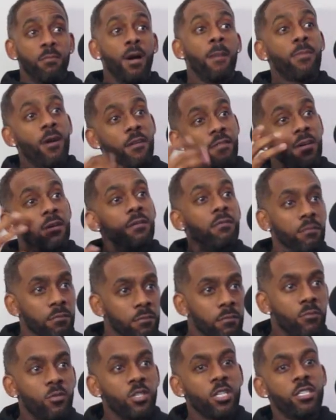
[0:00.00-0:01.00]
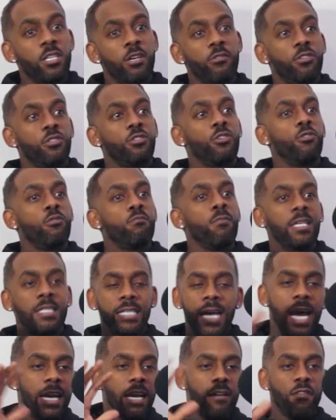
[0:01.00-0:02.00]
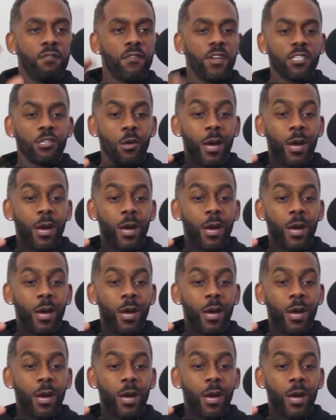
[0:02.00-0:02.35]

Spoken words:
My brother was a serious dude. My dad, everything.